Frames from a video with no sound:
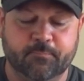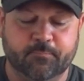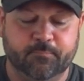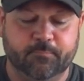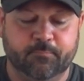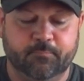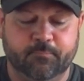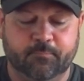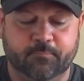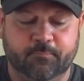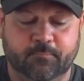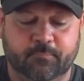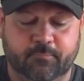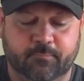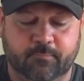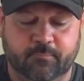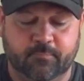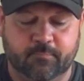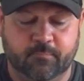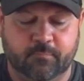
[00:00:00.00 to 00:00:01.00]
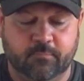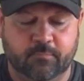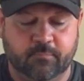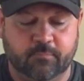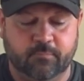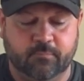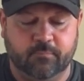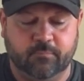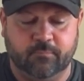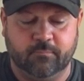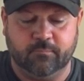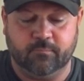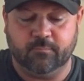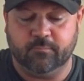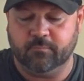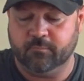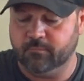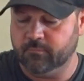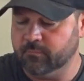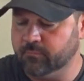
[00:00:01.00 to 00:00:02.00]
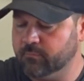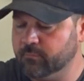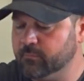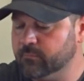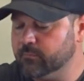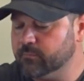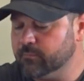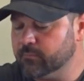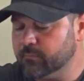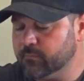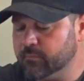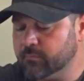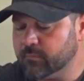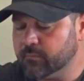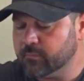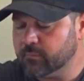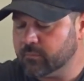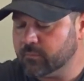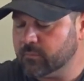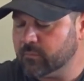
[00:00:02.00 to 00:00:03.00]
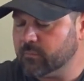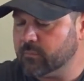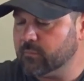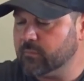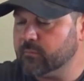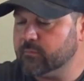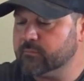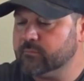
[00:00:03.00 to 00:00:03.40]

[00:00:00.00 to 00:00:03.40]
(silence)